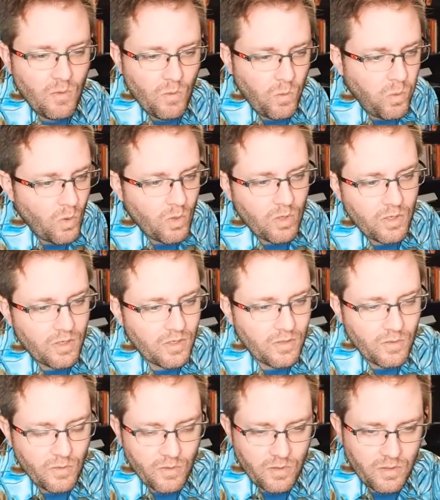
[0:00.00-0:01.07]
war
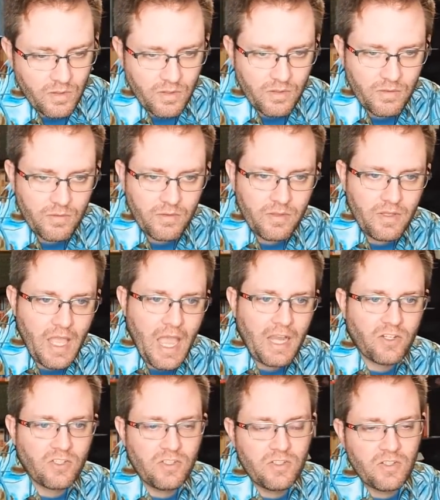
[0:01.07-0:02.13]
or
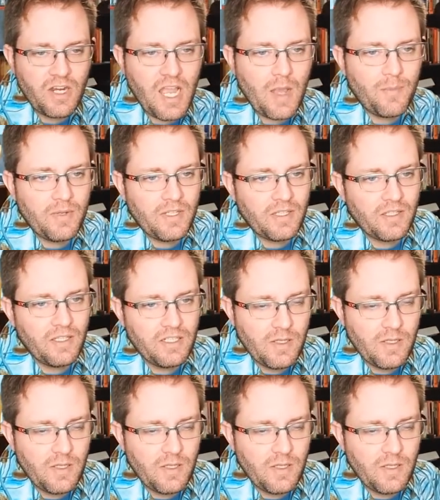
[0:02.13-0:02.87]
actions are happening.